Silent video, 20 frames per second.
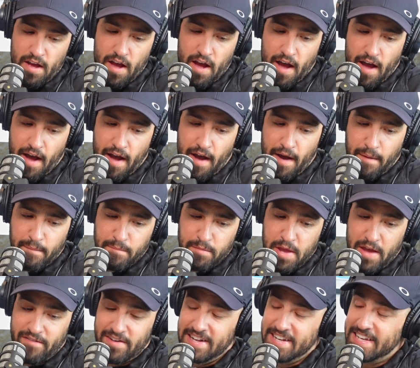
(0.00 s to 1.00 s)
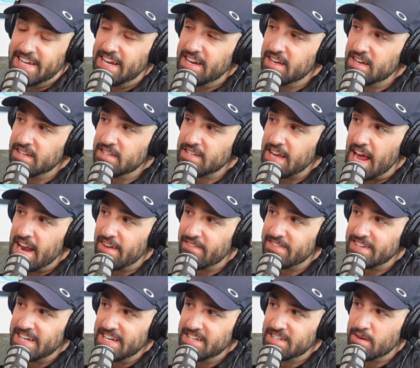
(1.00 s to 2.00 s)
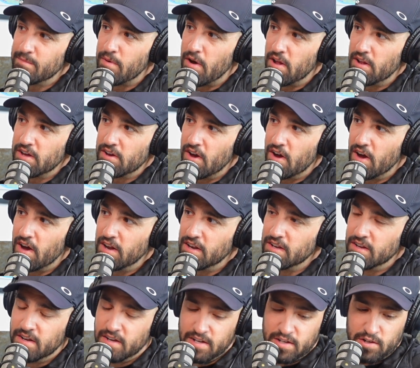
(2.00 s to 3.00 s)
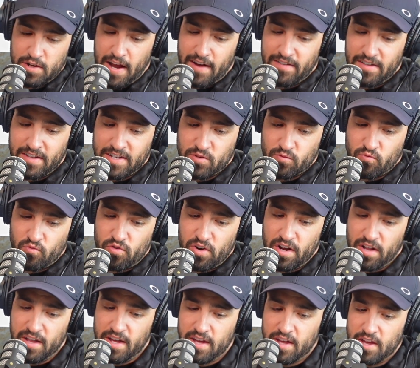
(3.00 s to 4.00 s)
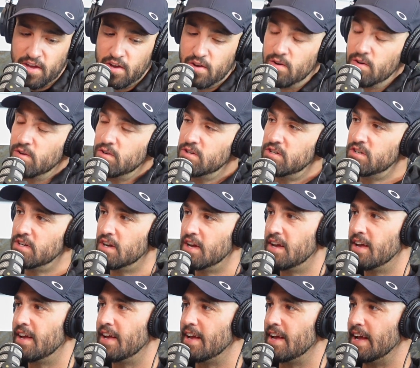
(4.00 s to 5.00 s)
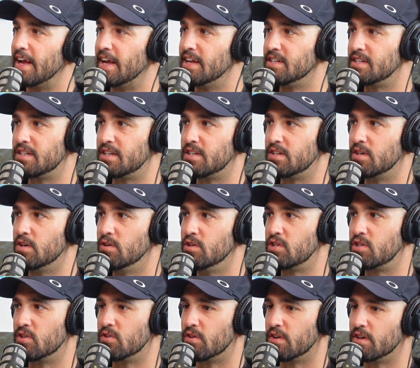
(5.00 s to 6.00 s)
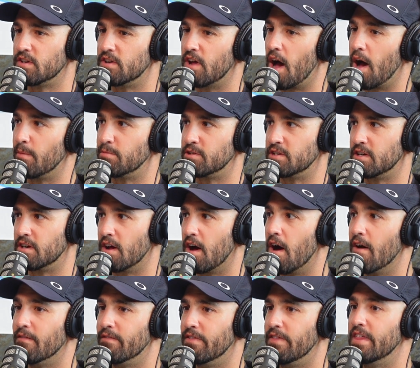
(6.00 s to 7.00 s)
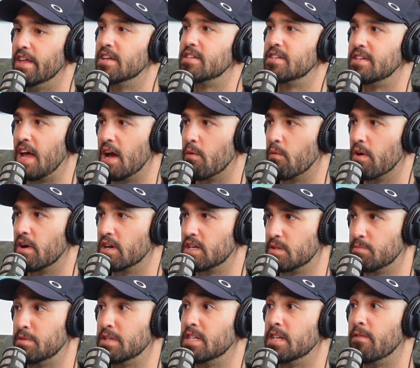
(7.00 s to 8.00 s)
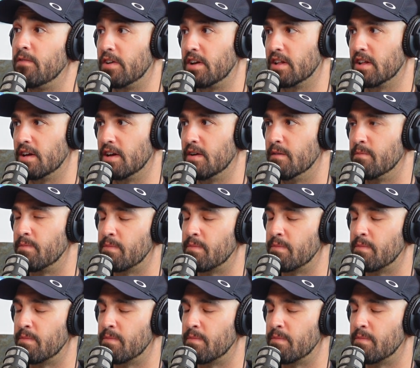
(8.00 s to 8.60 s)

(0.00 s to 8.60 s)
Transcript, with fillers: You have Adidas NFTs on Polygon. So you have this really huge institutional adoption of this network specifically.